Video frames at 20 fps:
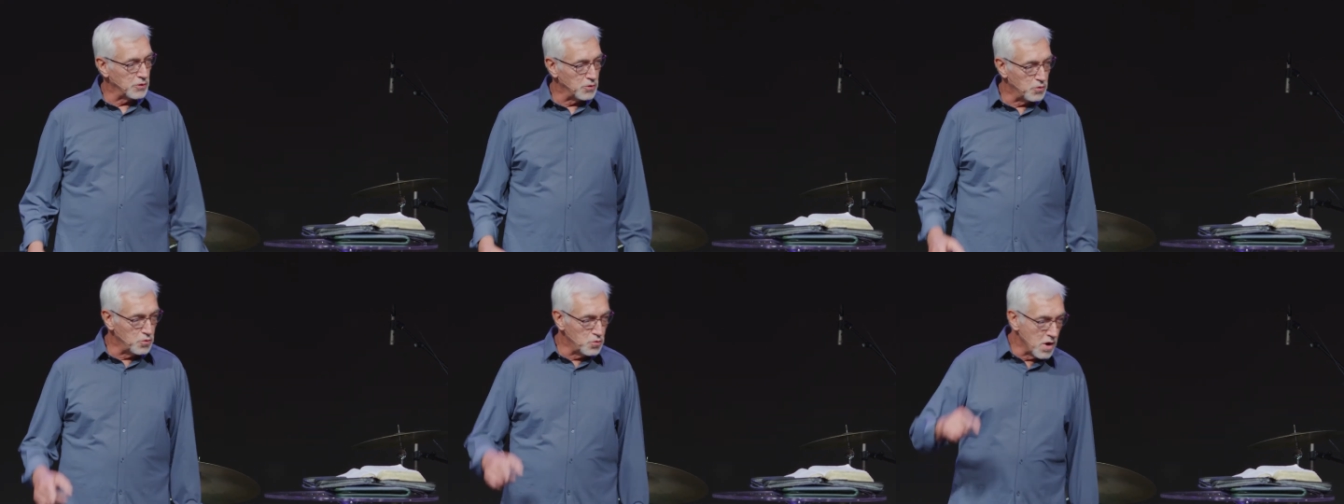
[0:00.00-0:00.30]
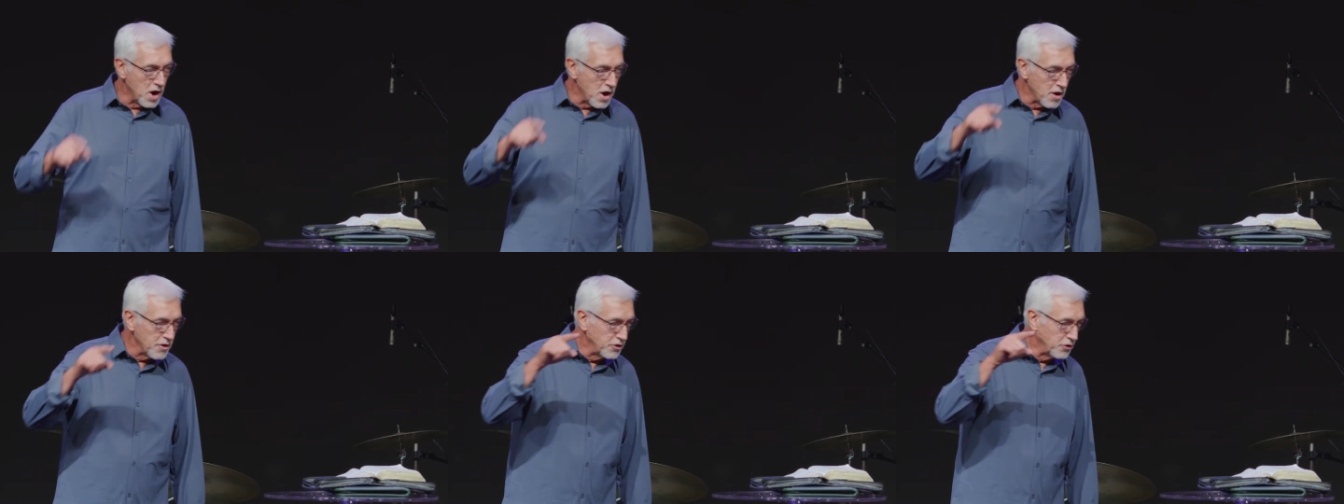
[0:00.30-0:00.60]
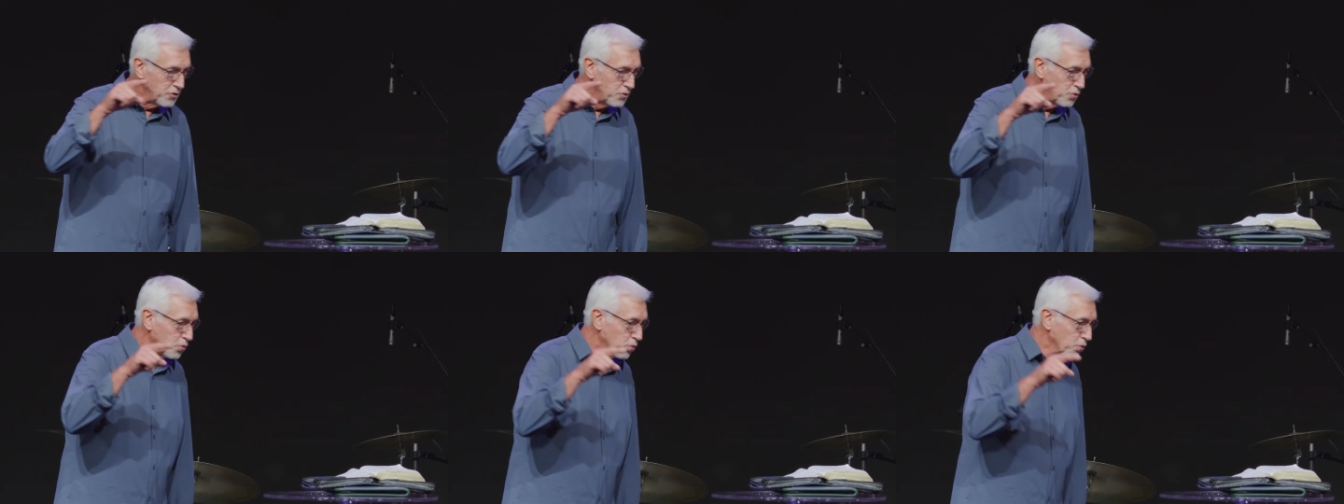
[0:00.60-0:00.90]
Who are
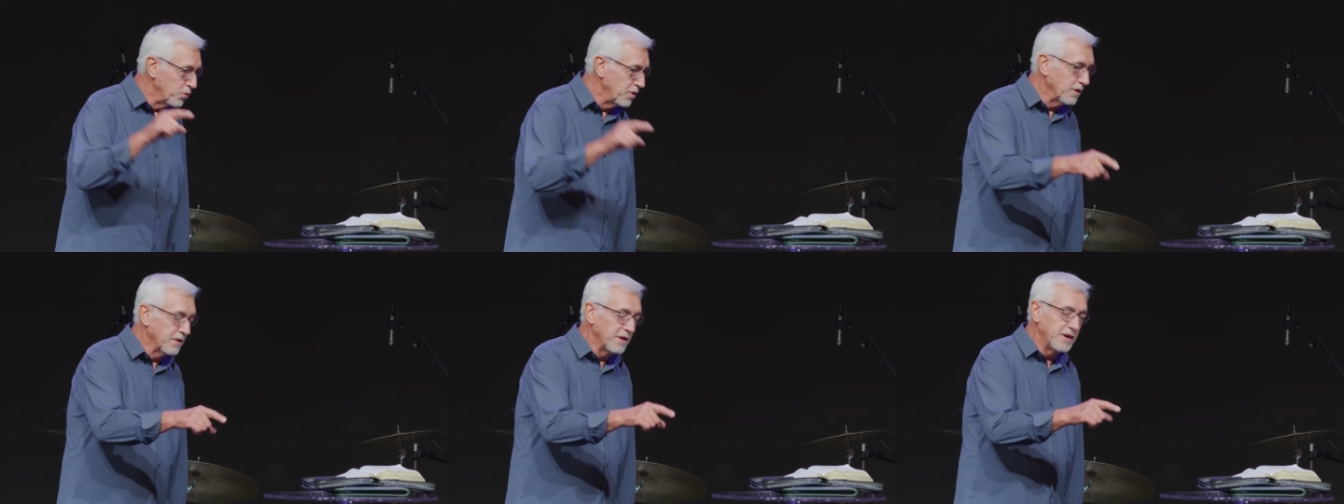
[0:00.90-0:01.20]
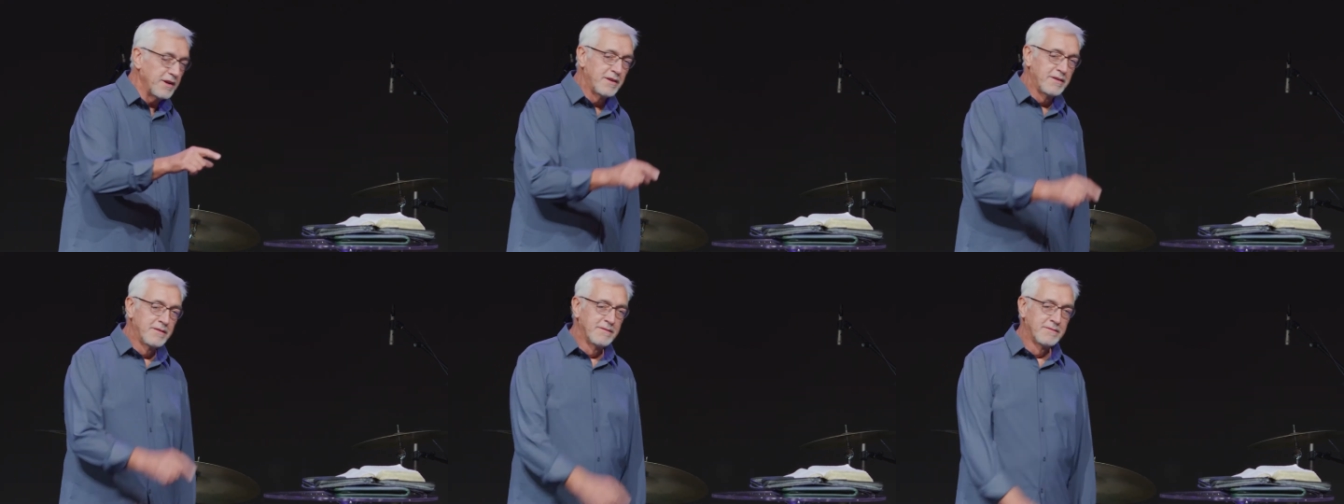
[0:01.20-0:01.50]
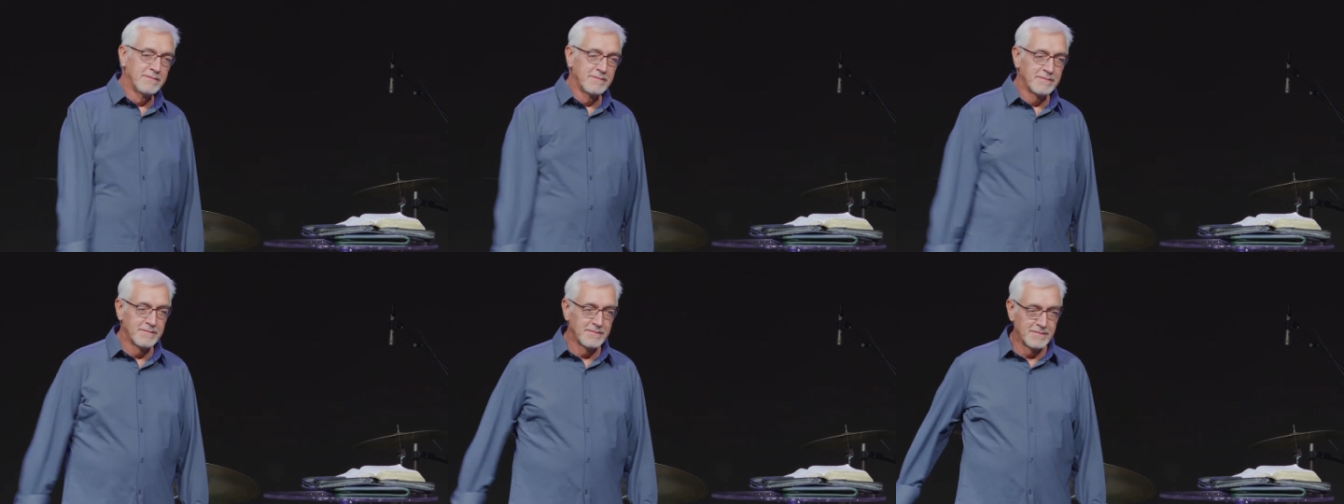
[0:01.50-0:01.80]
you really
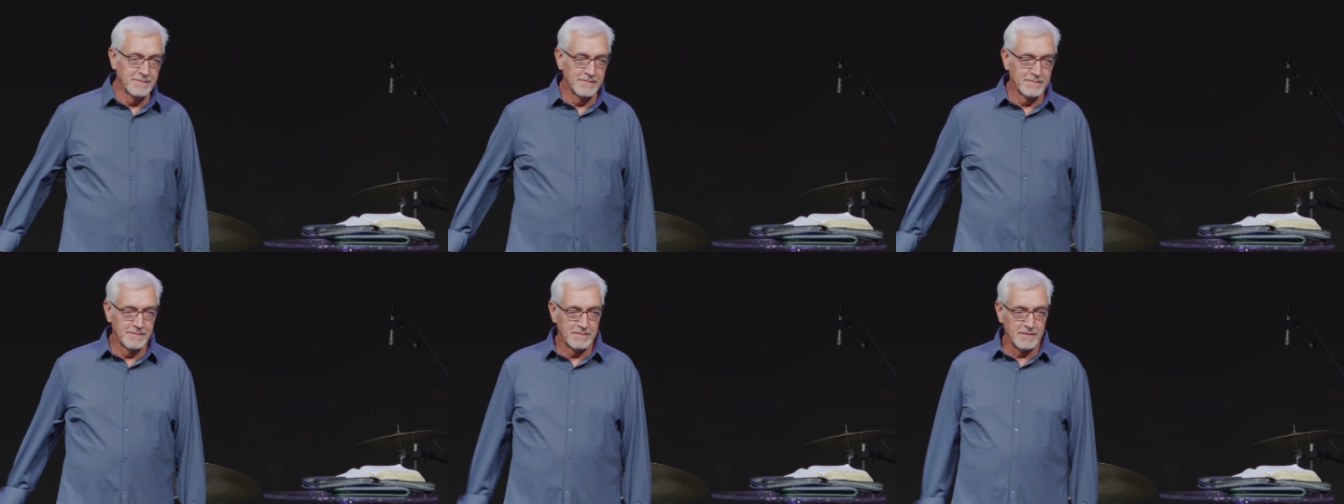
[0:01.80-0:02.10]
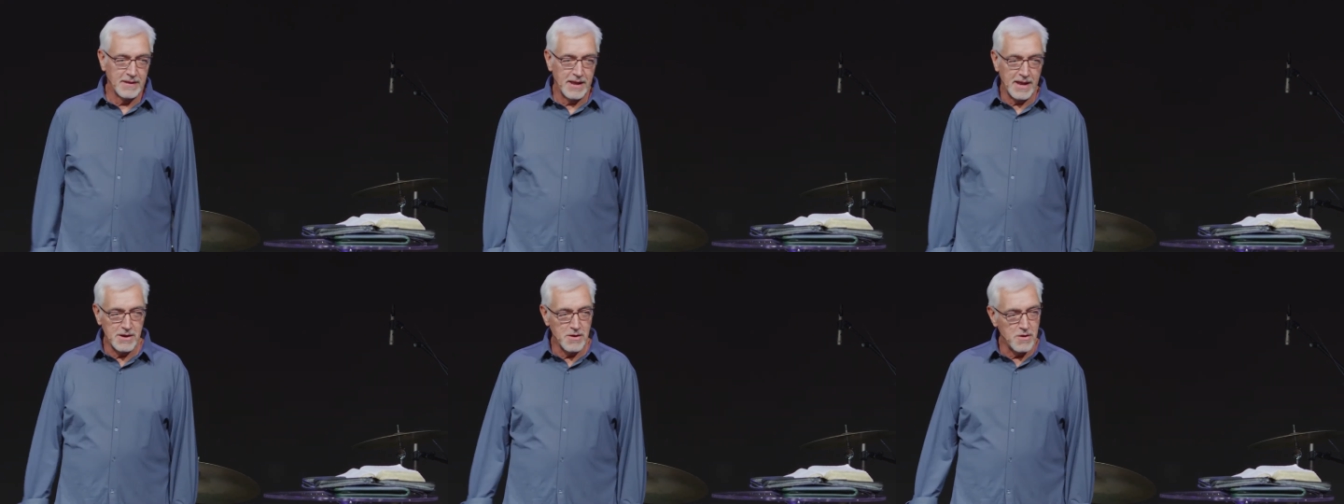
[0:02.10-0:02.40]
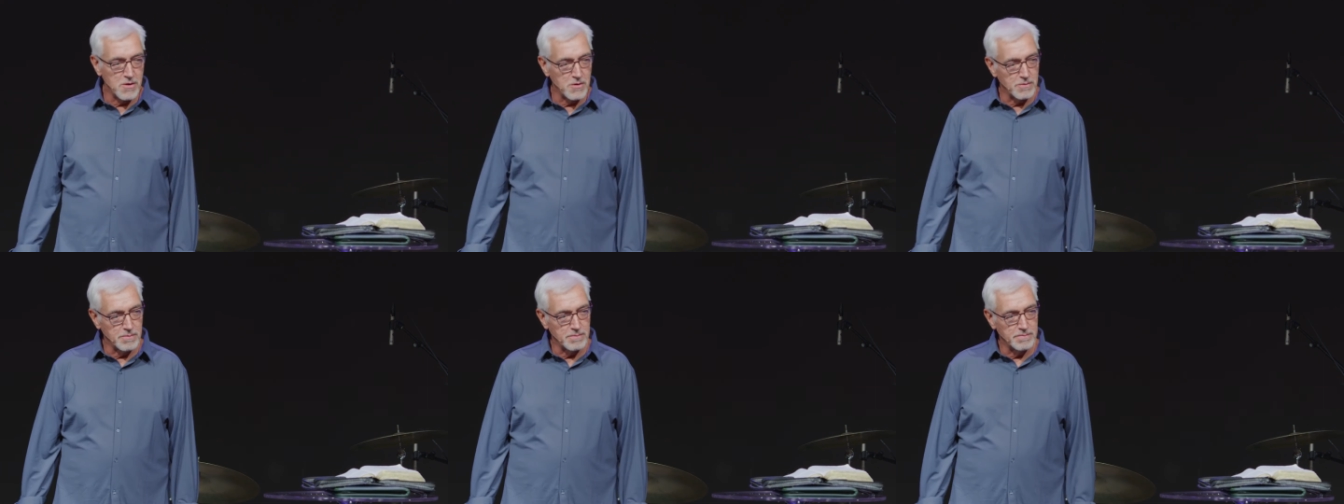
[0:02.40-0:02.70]
at
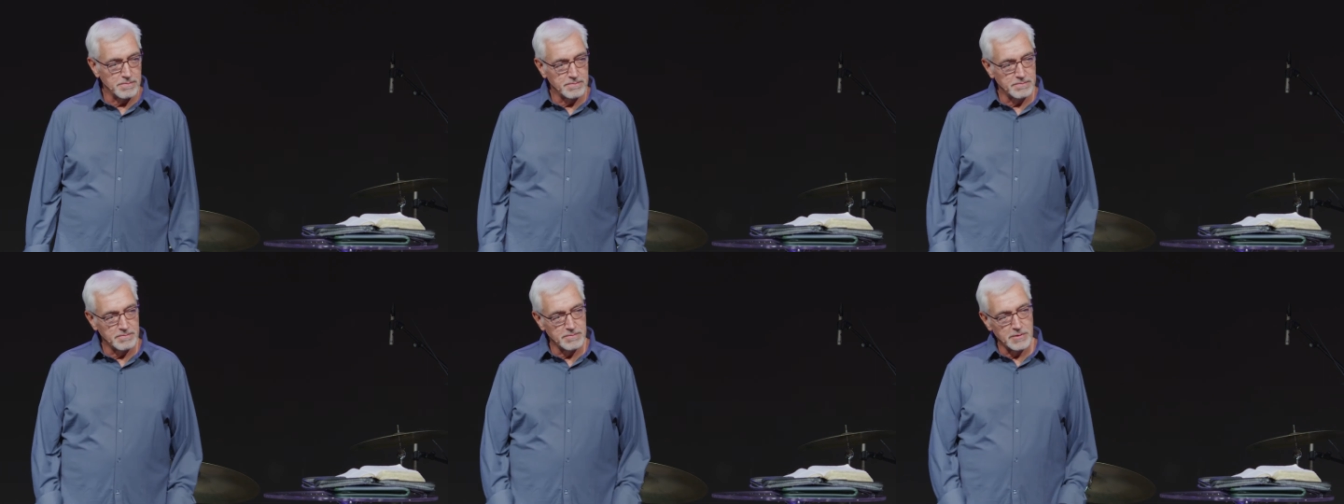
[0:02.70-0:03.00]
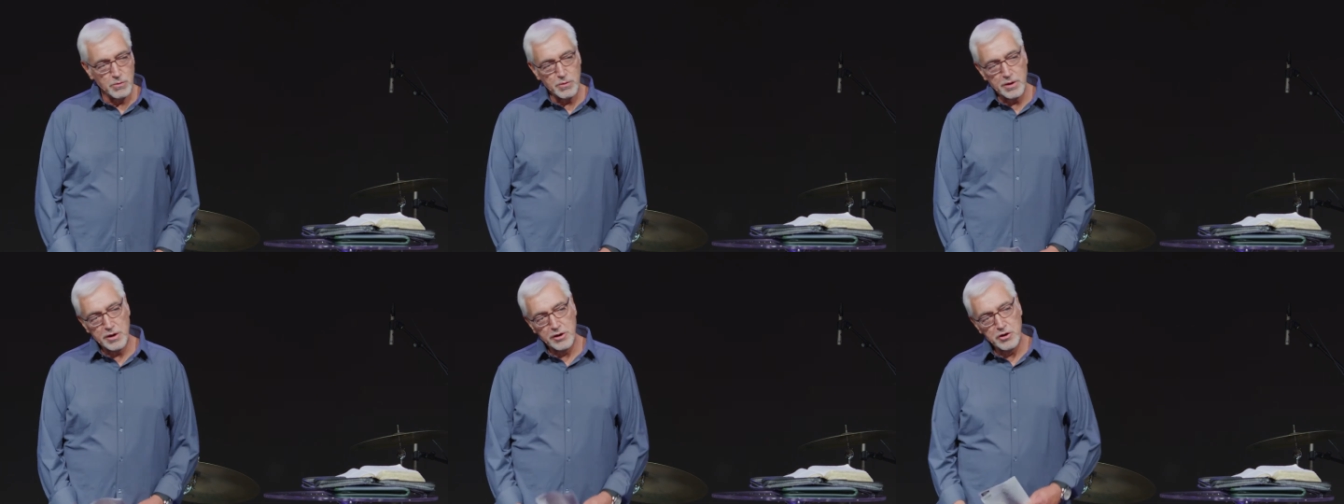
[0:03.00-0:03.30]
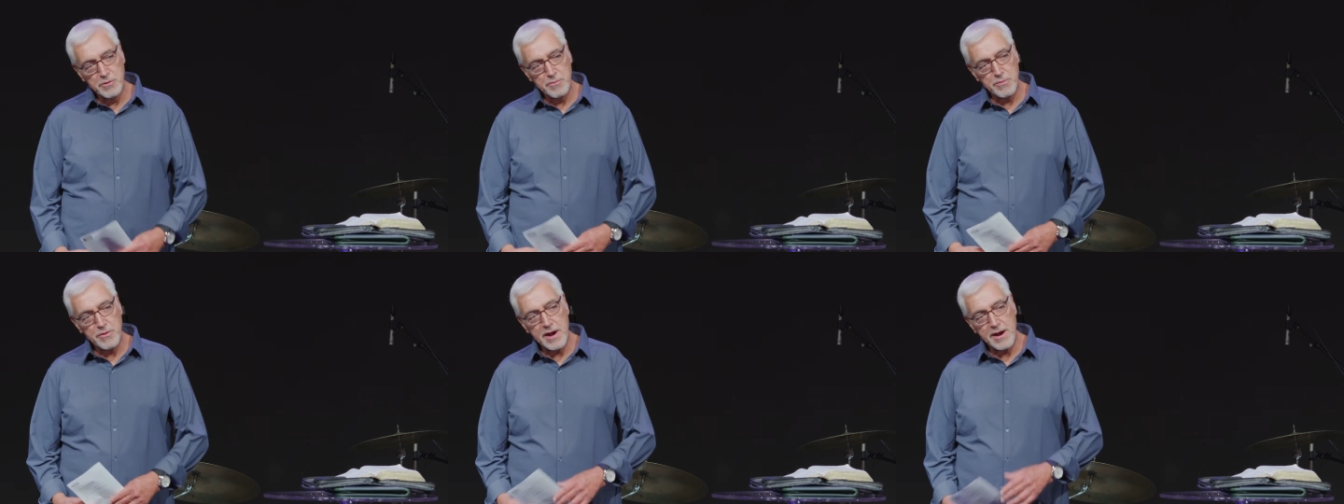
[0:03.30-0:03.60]
home? What are
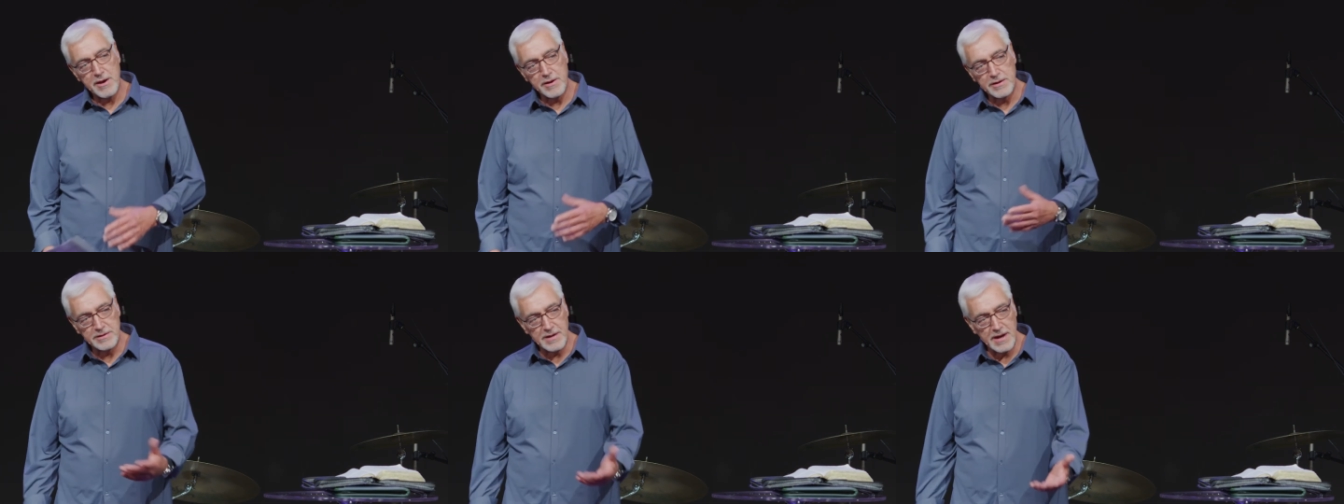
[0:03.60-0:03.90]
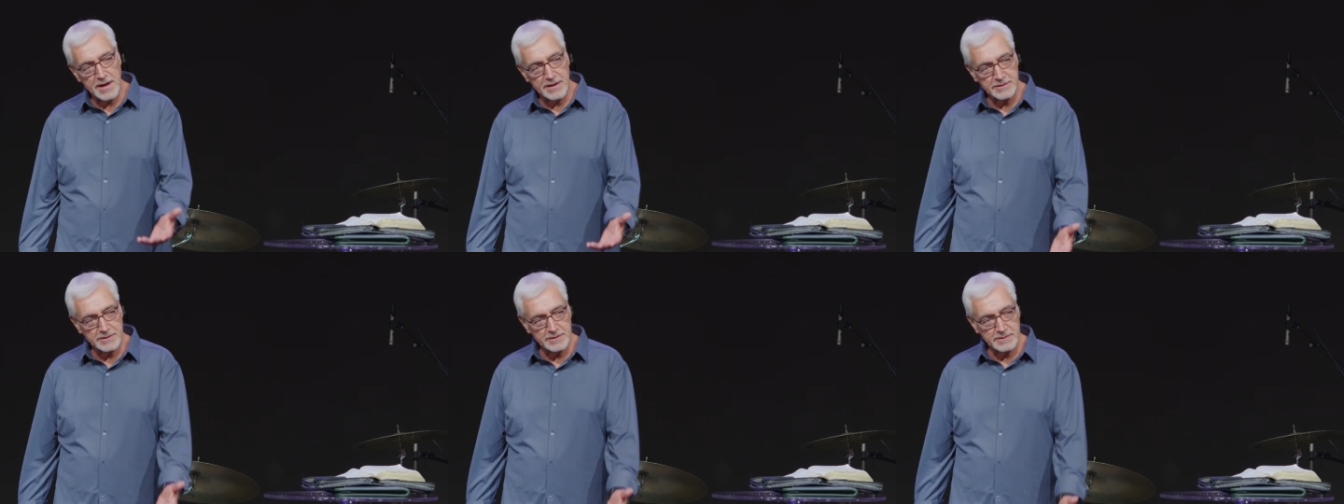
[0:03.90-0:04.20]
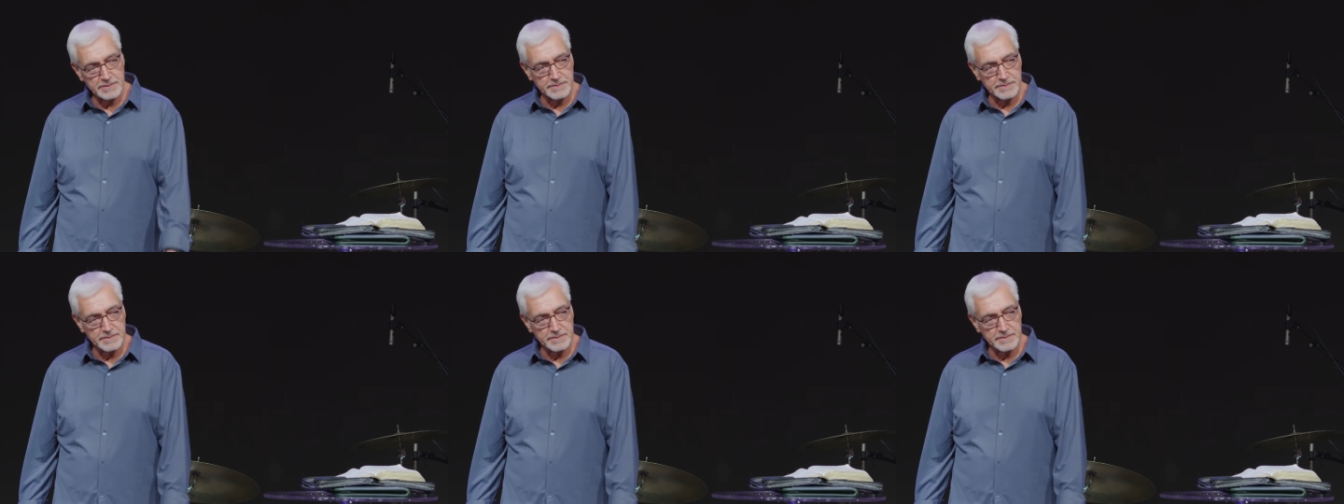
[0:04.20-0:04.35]
you prioritizing?